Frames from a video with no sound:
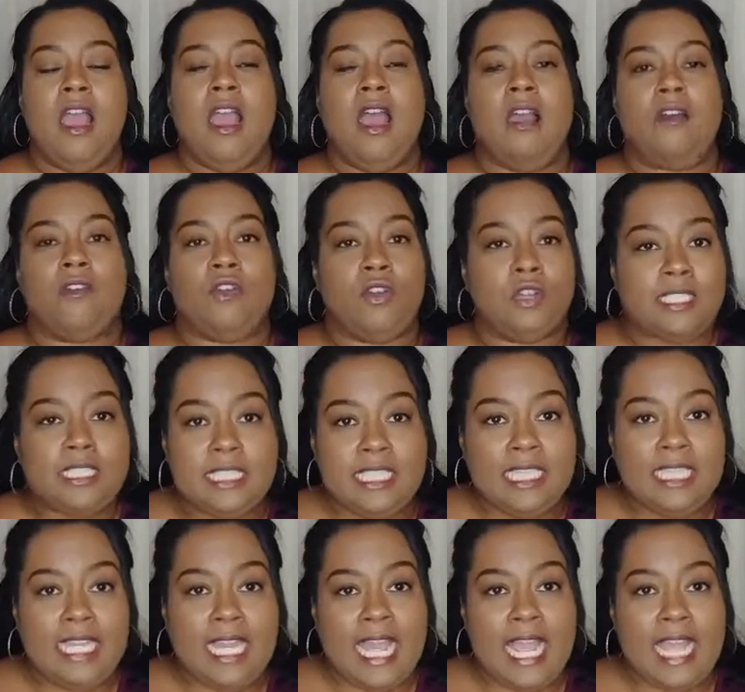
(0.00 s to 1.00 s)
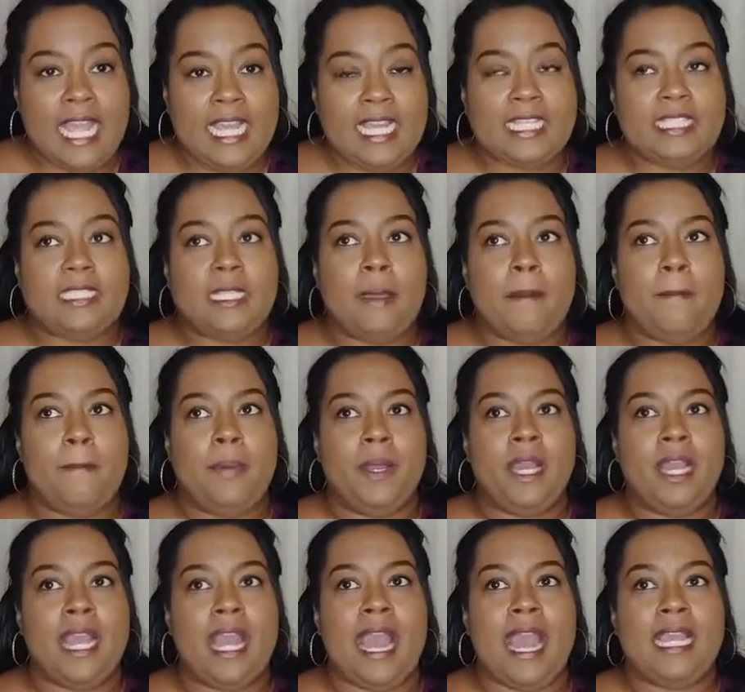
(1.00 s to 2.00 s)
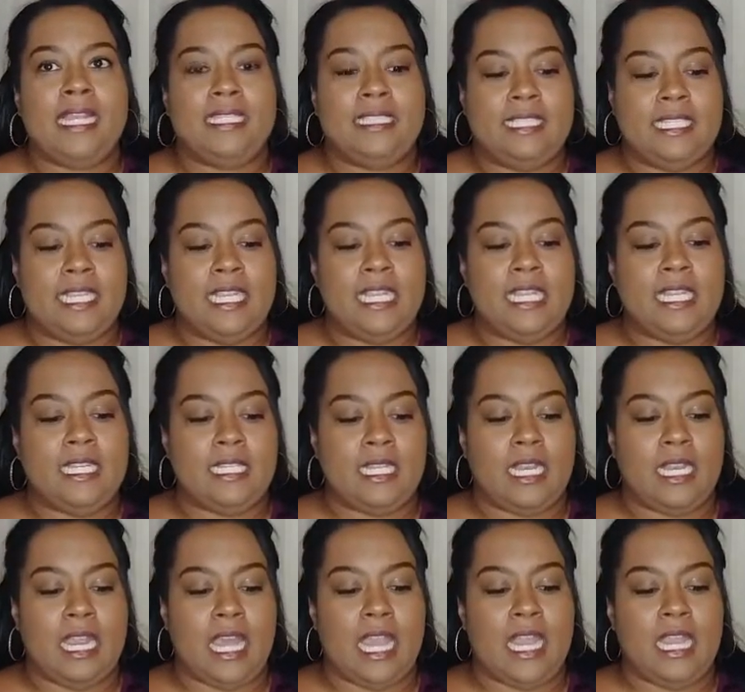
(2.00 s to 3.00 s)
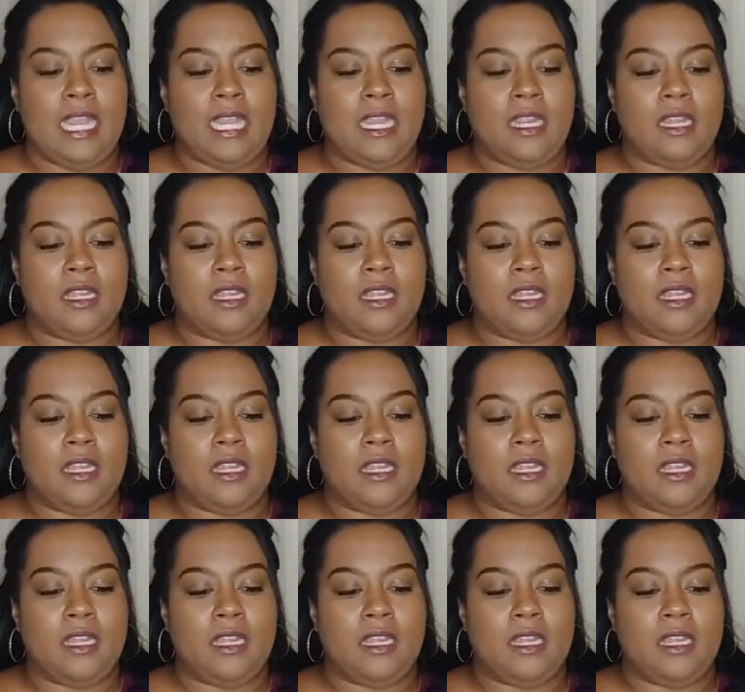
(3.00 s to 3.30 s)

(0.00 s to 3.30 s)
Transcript: of course it didn't last, but I did like